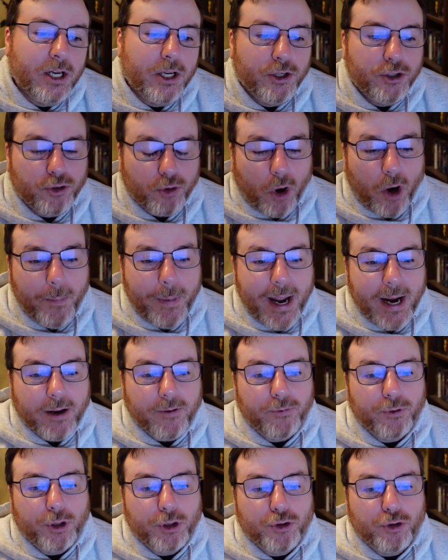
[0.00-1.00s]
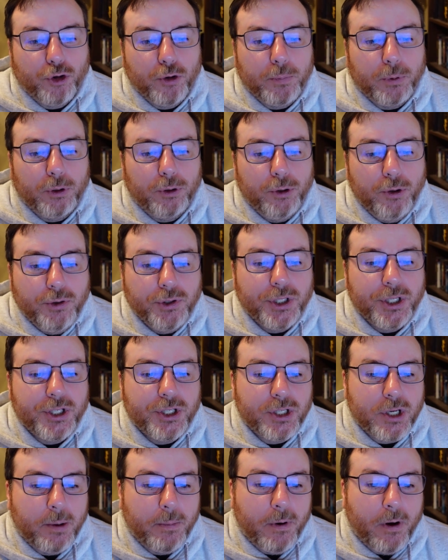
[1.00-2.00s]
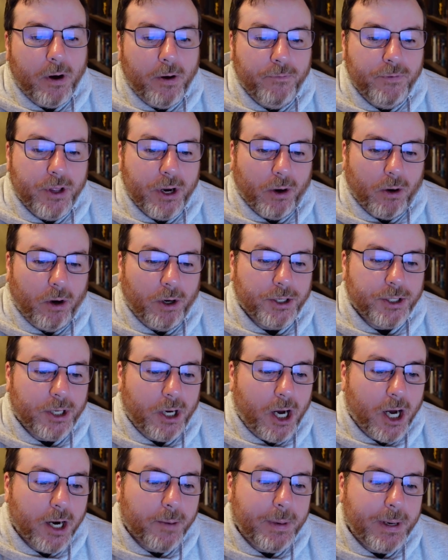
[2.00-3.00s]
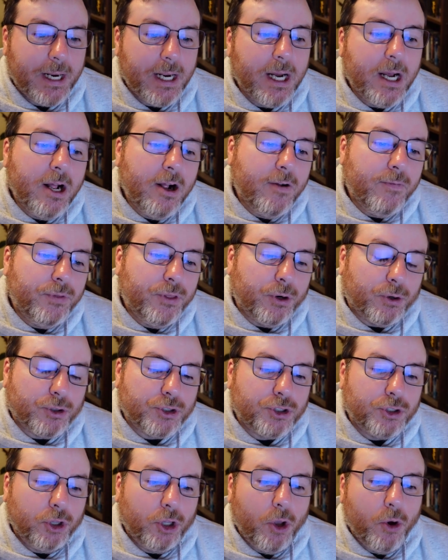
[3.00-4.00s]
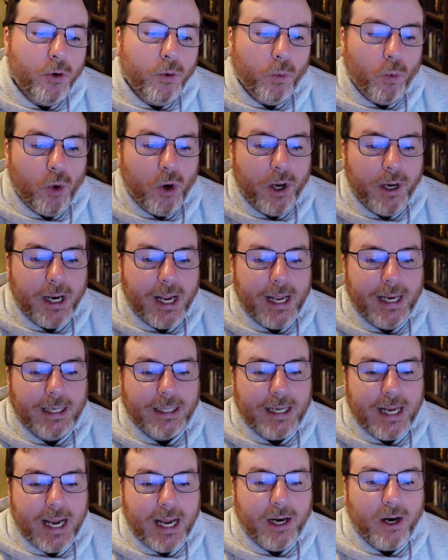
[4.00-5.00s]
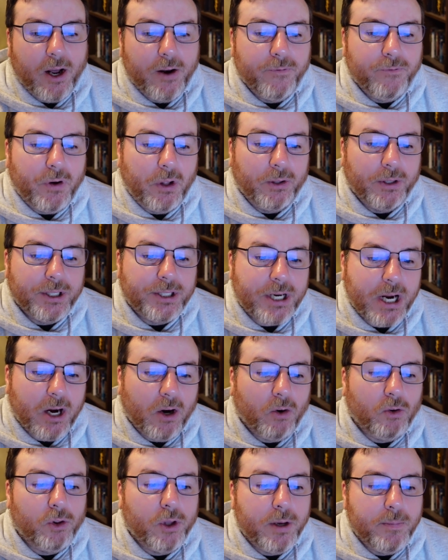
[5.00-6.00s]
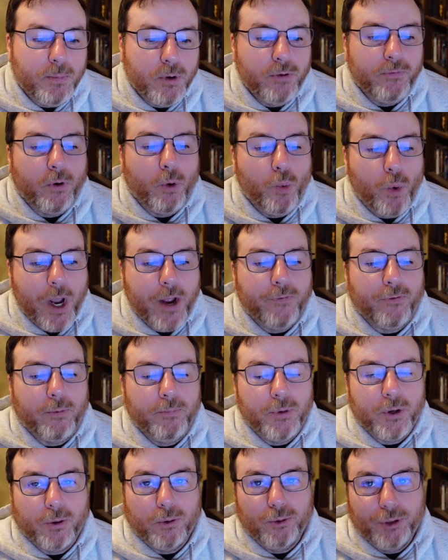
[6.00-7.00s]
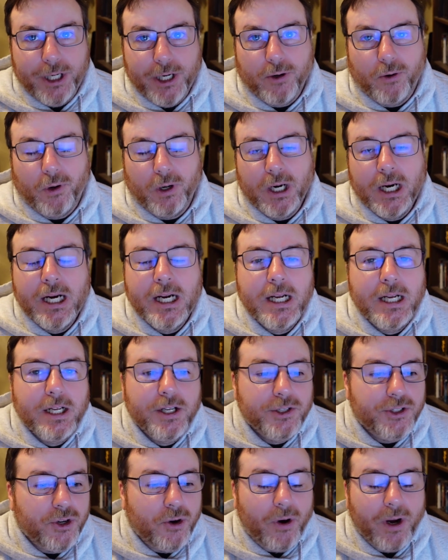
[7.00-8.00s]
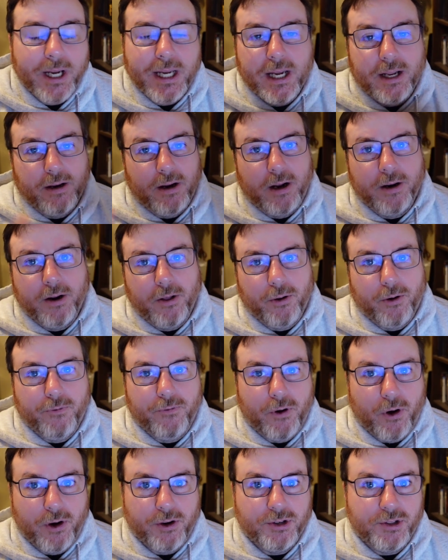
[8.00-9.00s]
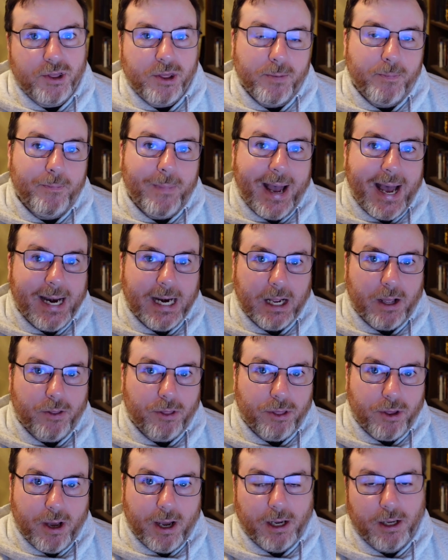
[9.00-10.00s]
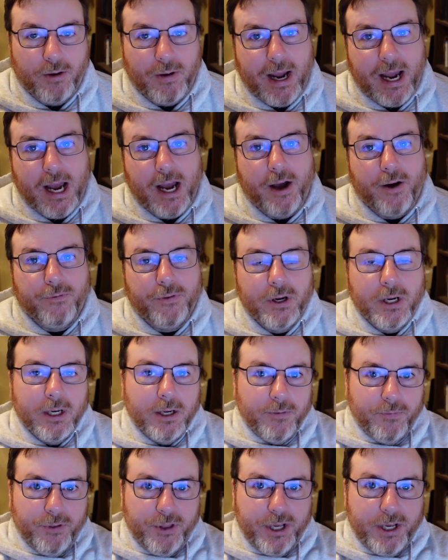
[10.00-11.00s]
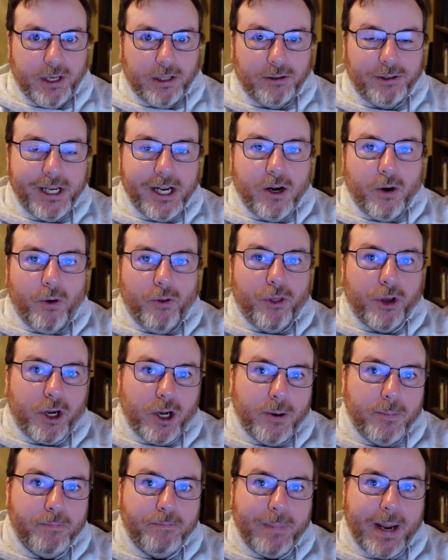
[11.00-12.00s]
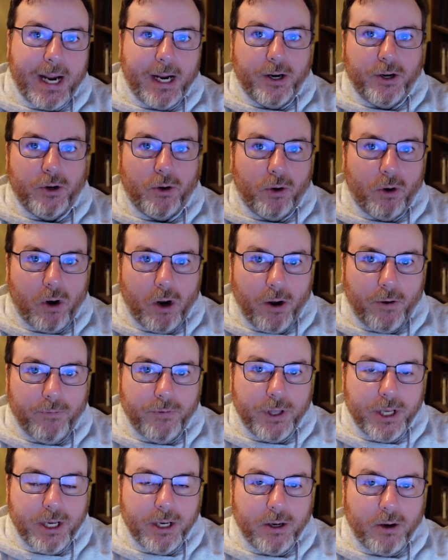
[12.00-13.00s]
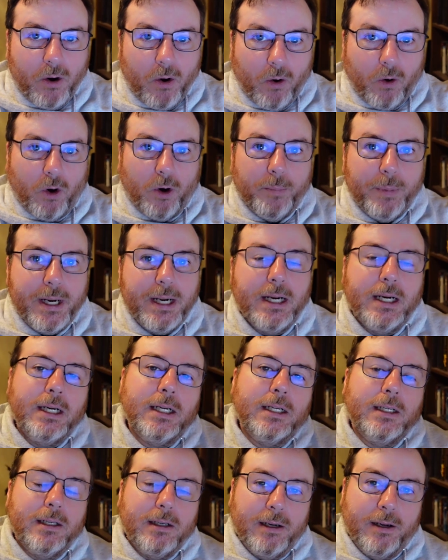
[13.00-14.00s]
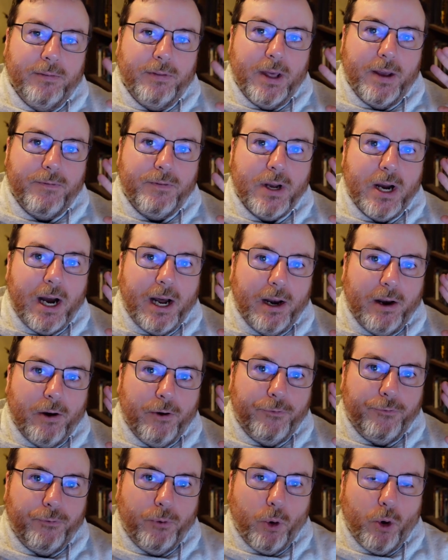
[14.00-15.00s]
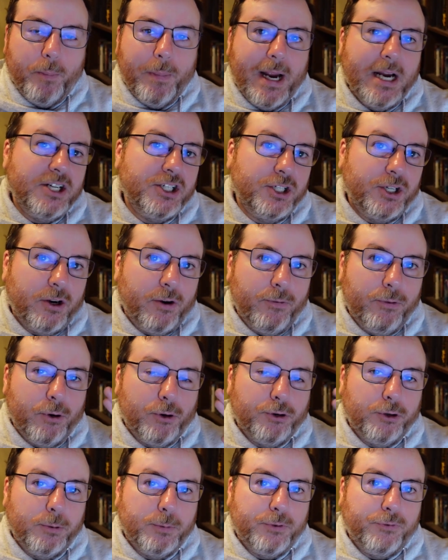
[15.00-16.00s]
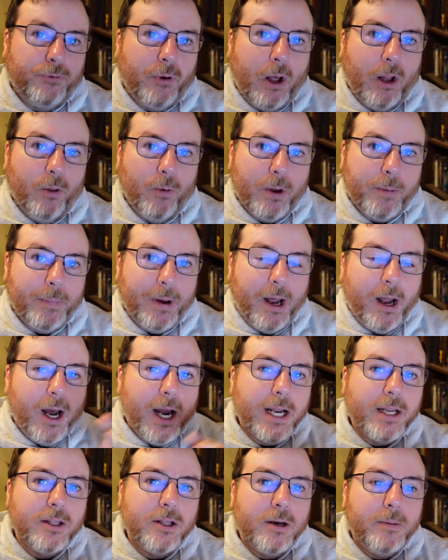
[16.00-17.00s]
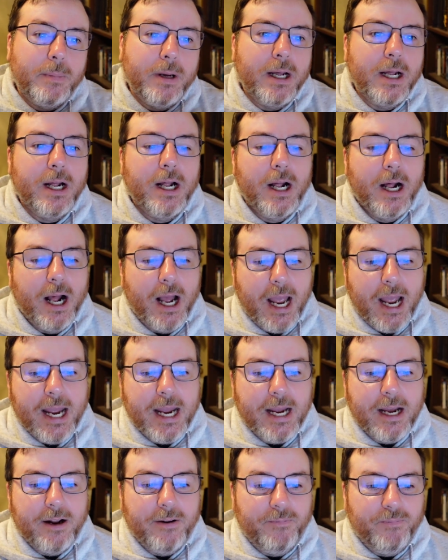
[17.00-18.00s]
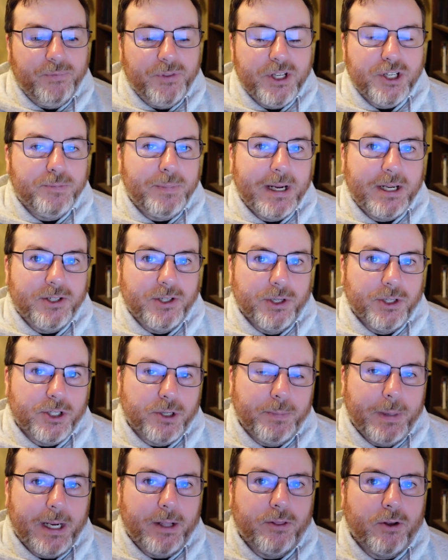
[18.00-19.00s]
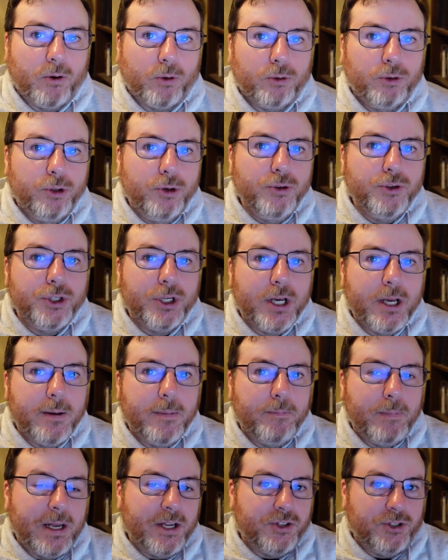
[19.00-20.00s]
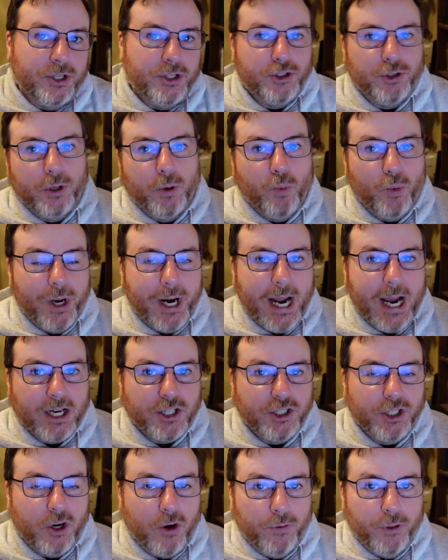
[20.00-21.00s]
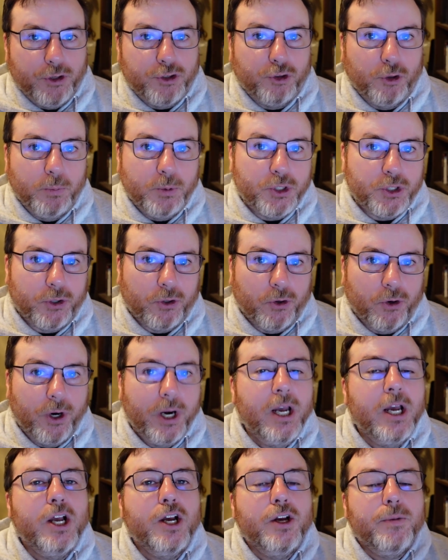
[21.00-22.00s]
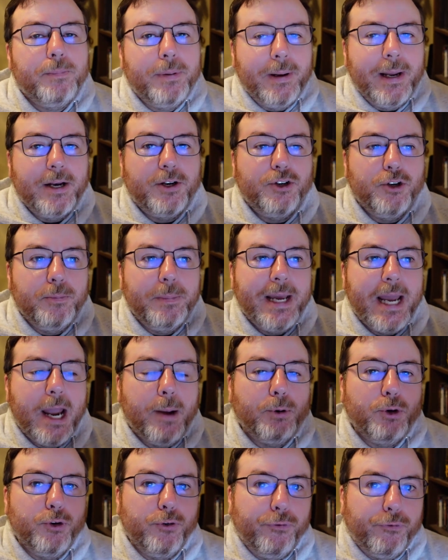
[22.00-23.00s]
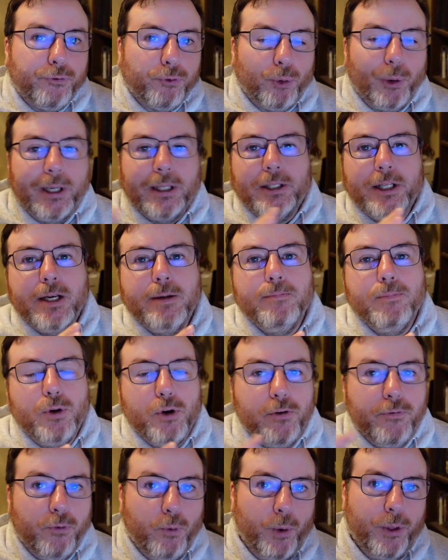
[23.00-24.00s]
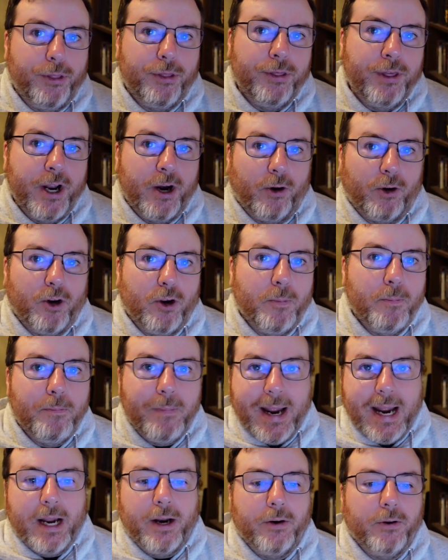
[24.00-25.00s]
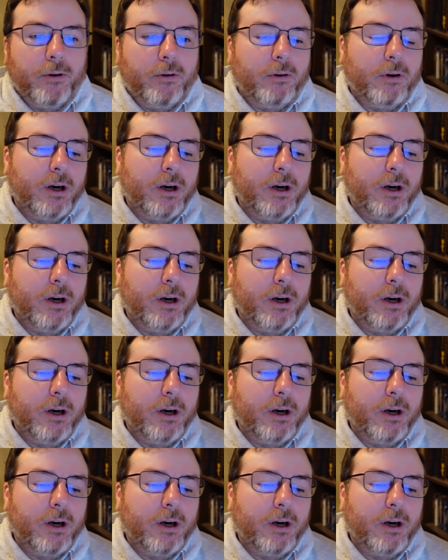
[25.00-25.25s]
Drawback: the troop loses some of their autonomy, they're slowed 1, and cannot voluntarily move away from their leader. So again, another very thematic thing. You have the leader, the commander of the army, and they've got a formation of their troops following behind them, and this makes sense to me. They're losing essentially 1 action on the troop's turn to be able to freely move with their commander.